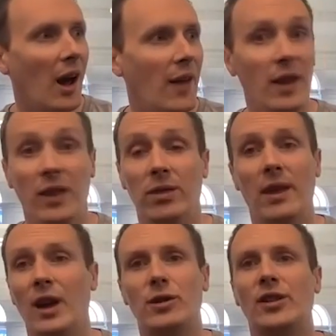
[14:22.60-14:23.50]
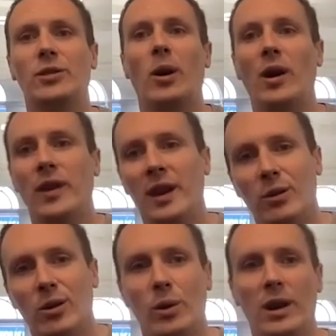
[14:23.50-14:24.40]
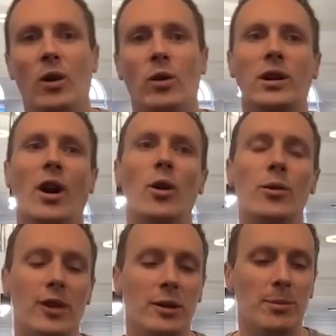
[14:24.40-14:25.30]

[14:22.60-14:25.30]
and then that transpired. They now call it long COVID.